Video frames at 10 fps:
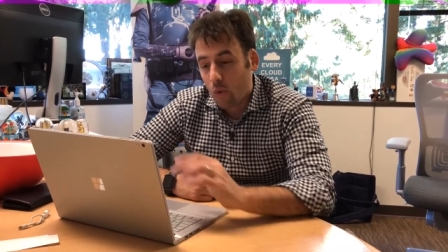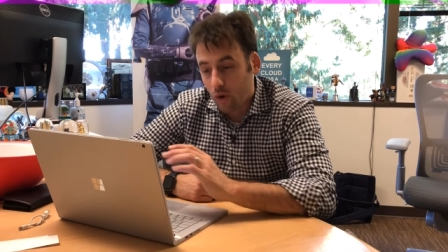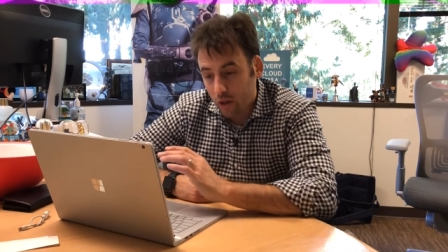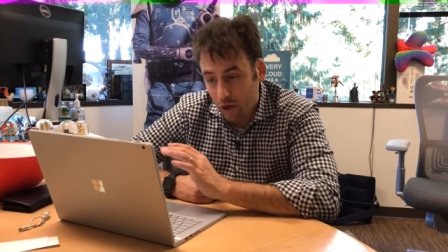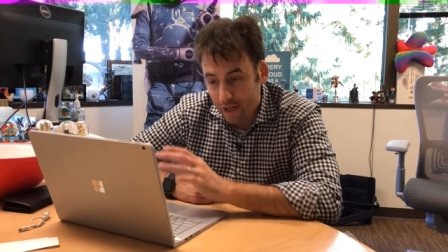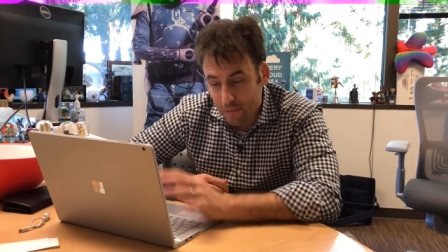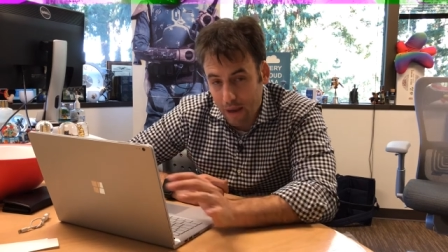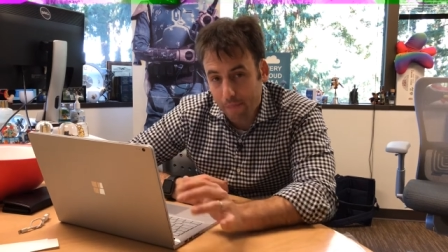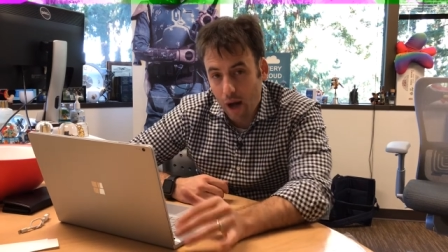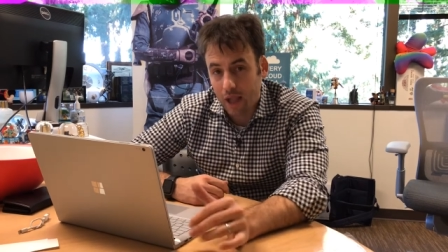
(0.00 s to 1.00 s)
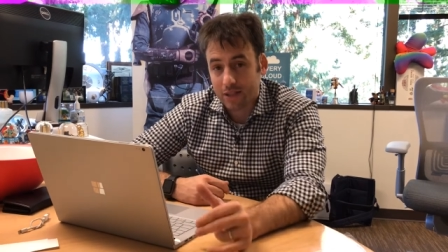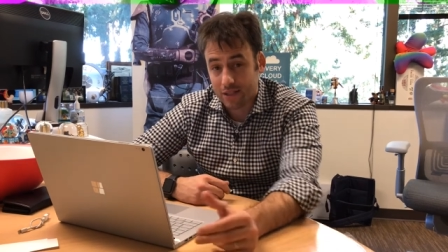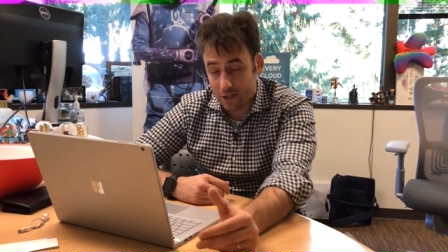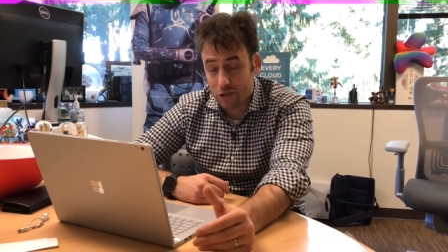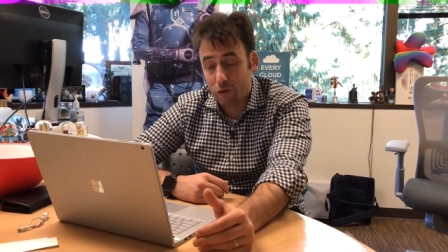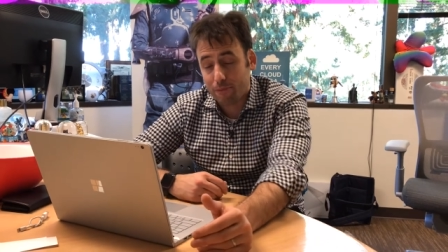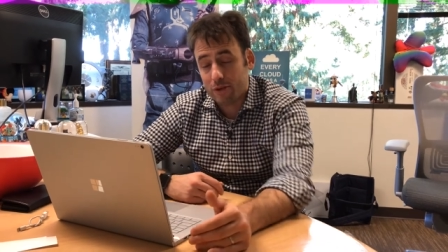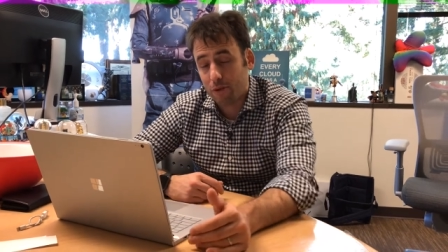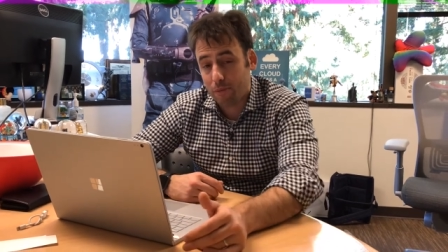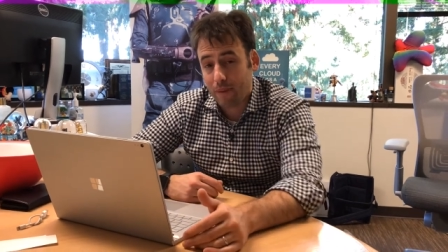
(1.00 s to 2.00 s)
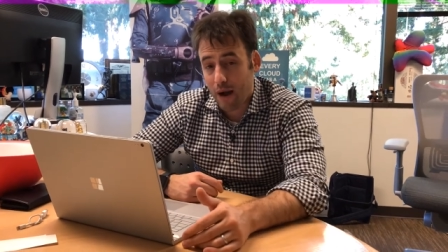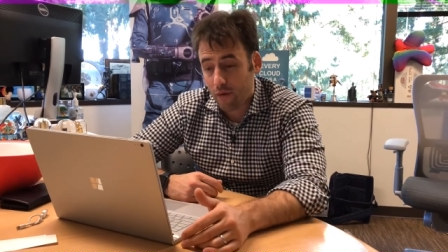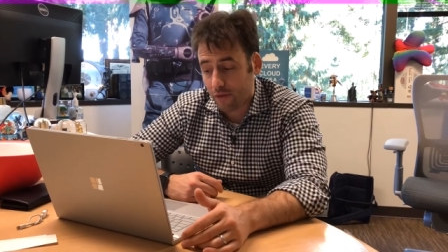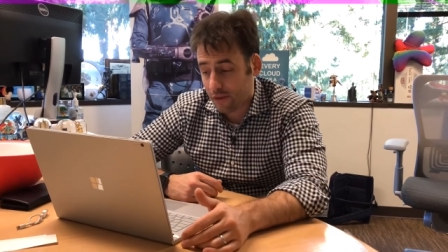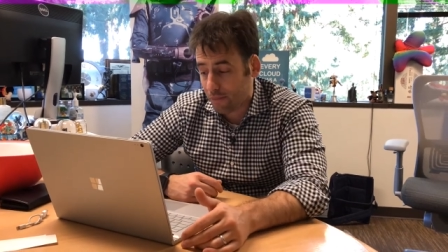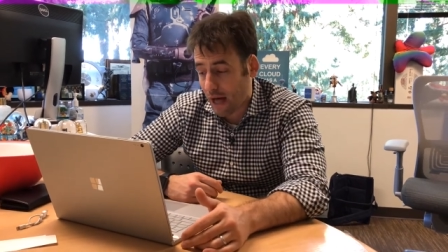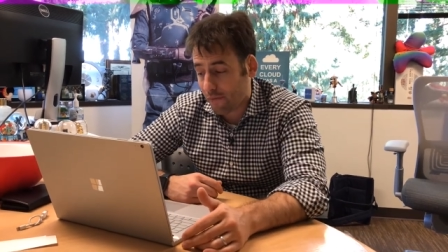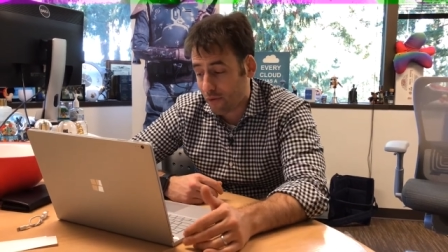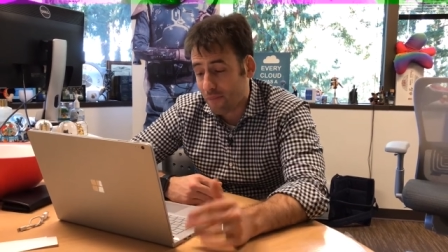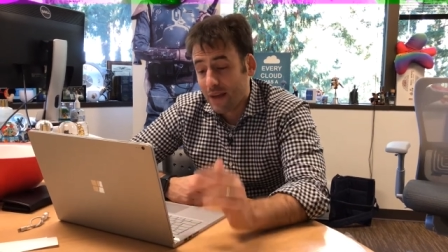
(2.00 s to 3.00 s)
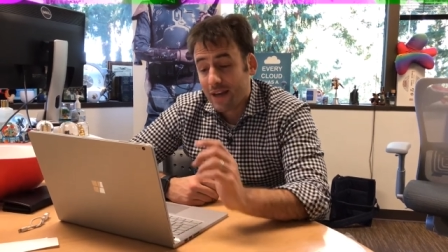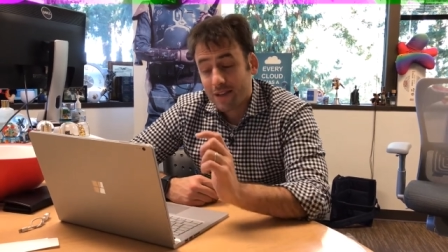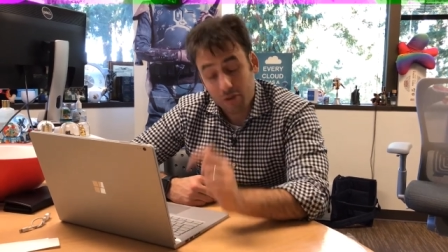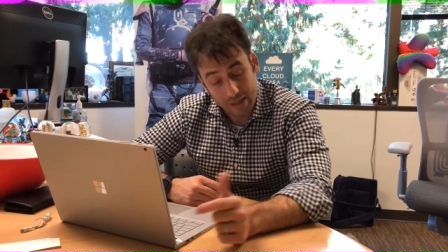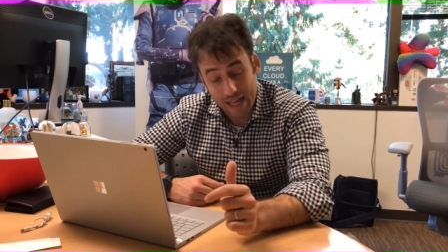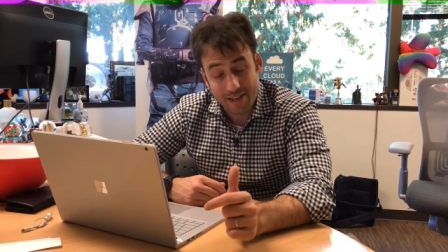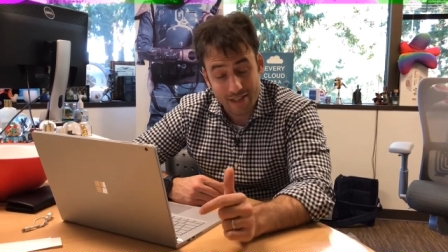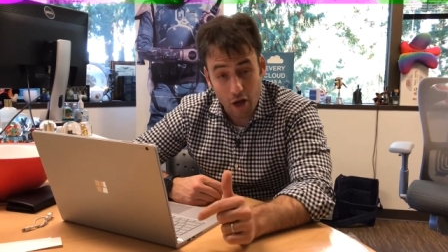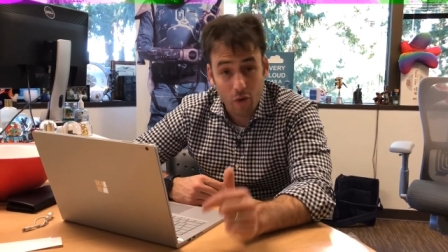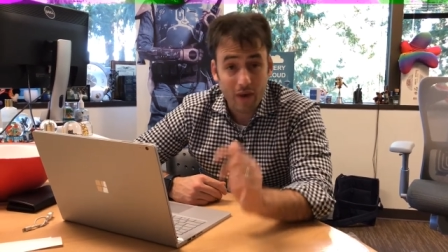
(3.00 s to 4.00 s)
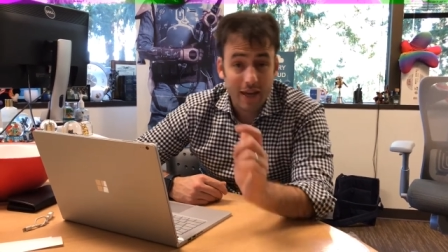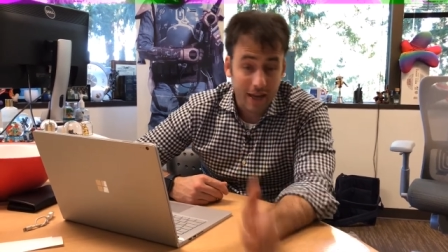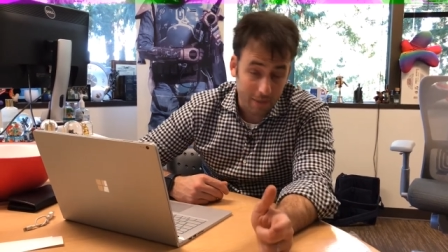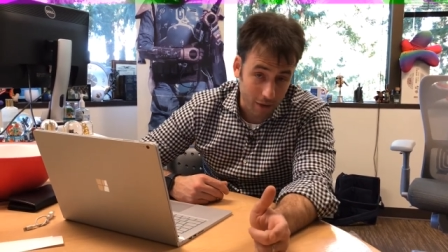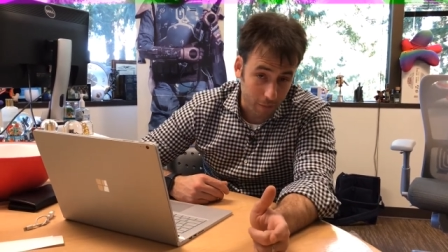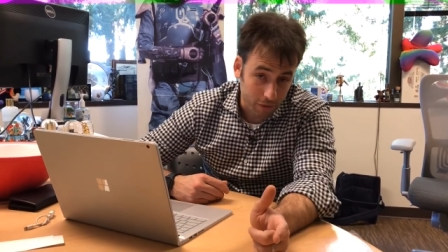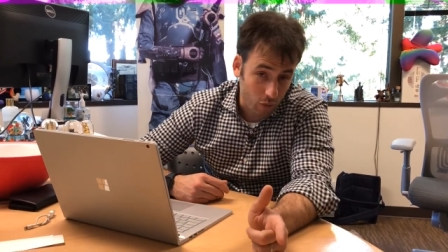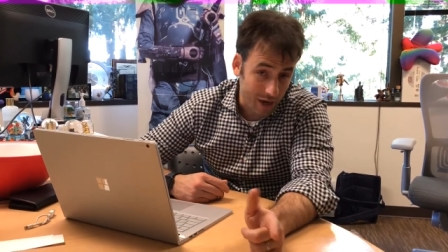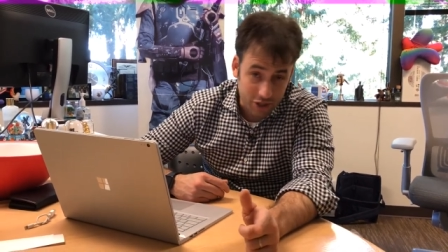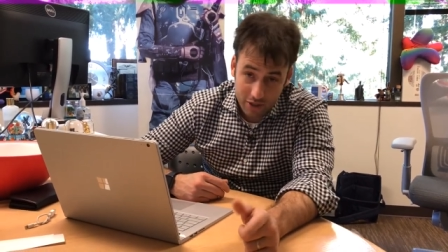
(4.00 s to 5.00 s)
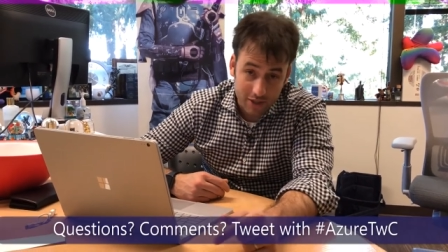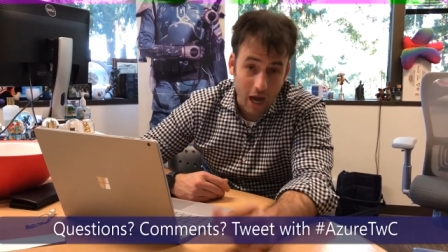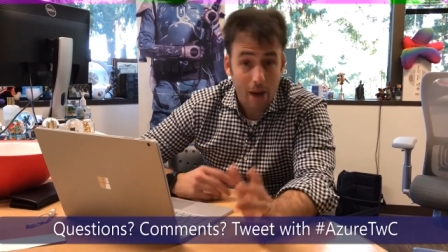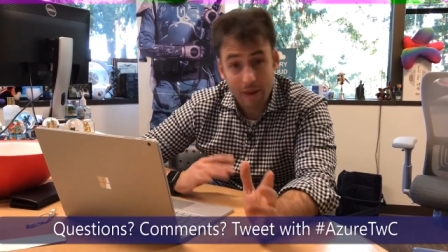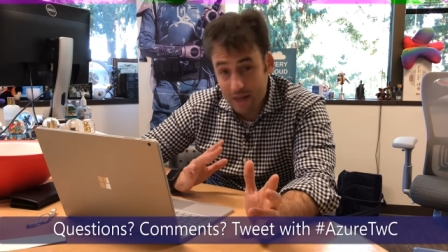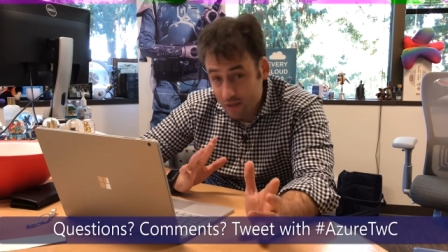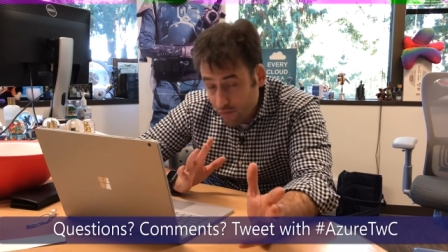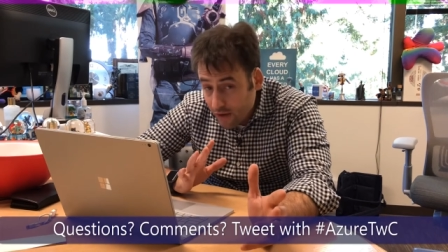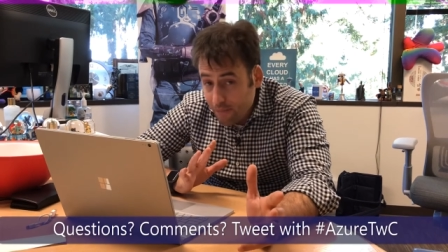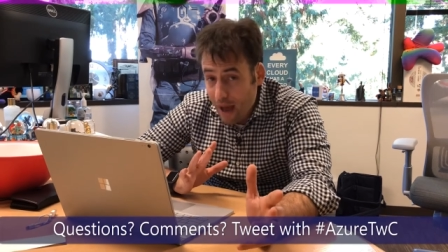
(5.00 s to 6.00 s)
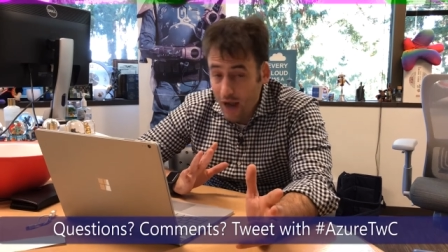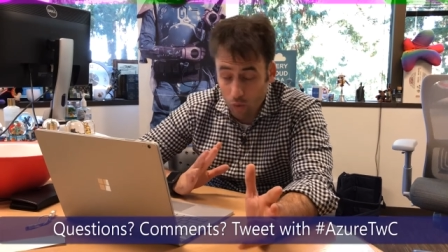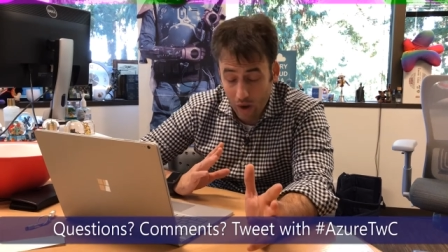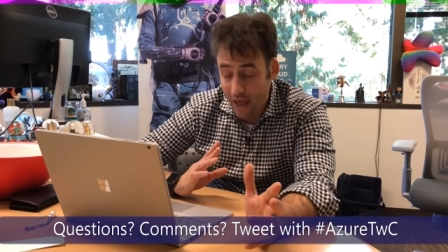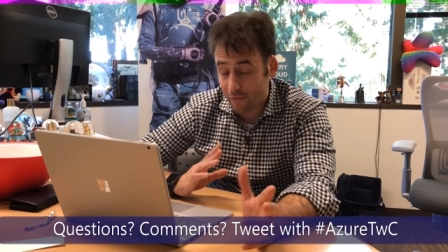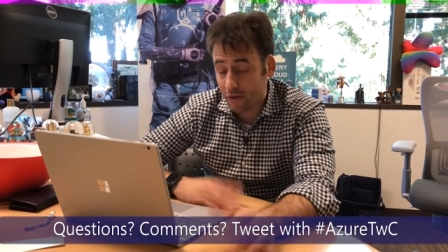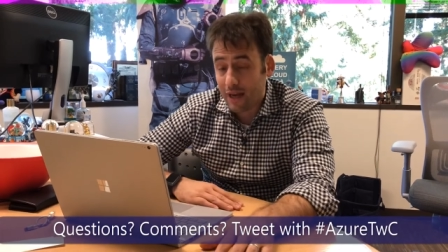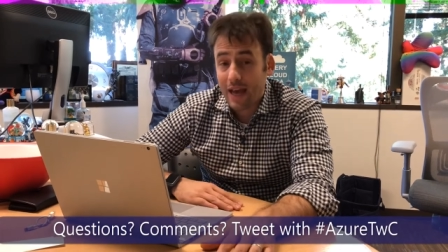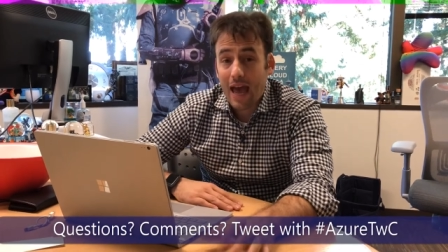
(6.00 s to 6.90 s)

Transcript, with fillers: We're looking to make policy super, super powerful in the platform. So let us know. Hit me up with questions, comments, feedback, whatever.